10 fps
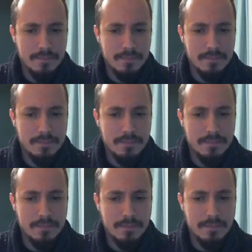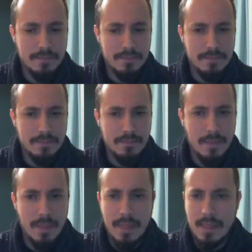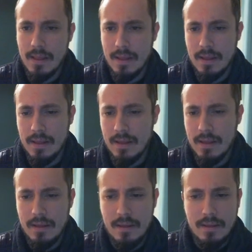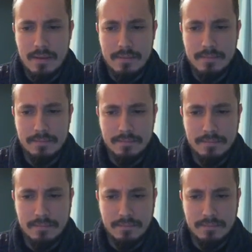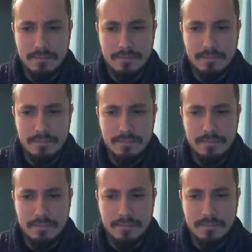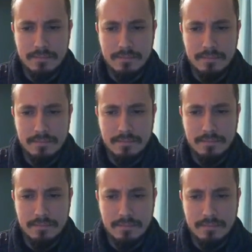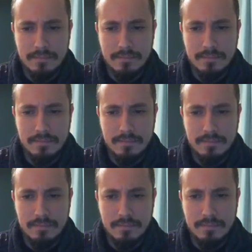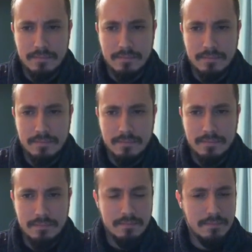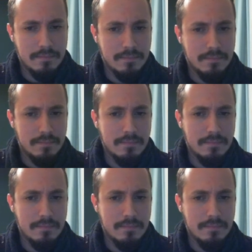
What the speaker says: (no one is talking)